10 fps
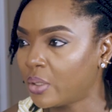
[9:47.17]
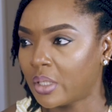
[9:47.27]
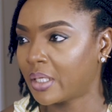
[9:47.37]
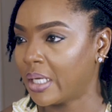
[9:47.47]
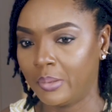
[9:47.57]

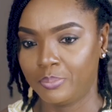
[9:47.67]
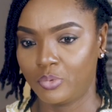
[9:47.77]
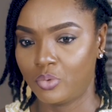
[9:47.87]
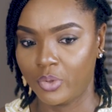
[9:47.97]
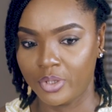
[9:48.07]
Like, I'm
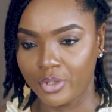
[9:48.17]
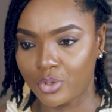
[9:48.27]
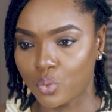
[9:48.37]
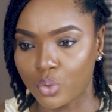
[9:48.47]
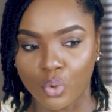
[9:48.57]
going
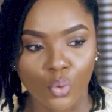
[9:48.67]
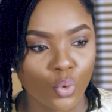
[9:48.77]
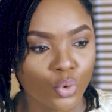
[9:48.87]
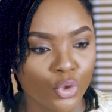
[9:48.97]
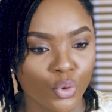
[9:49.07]
into a
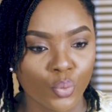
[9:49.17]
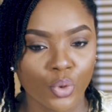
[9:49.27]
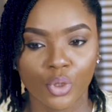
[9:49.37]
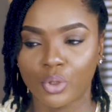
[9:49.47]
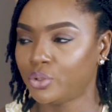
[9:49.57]
whole new
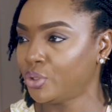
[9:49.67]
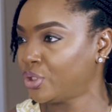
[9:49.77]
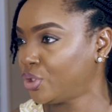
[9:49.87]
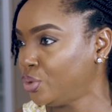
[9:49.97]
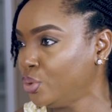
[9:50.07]
world
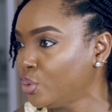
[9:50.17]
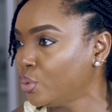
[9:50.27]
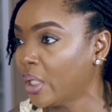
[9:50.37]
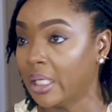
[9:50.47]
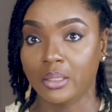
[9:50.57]
with you
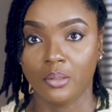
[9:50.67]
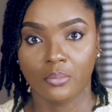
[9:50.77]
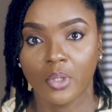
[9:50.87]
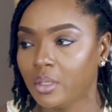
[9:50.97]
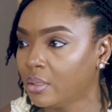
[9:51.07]
and the
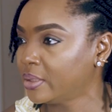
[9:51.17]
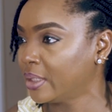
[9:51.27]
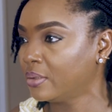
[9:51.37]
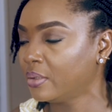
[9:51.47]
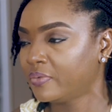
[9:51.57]
world
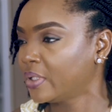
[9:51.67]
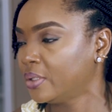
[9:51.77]
and all of that.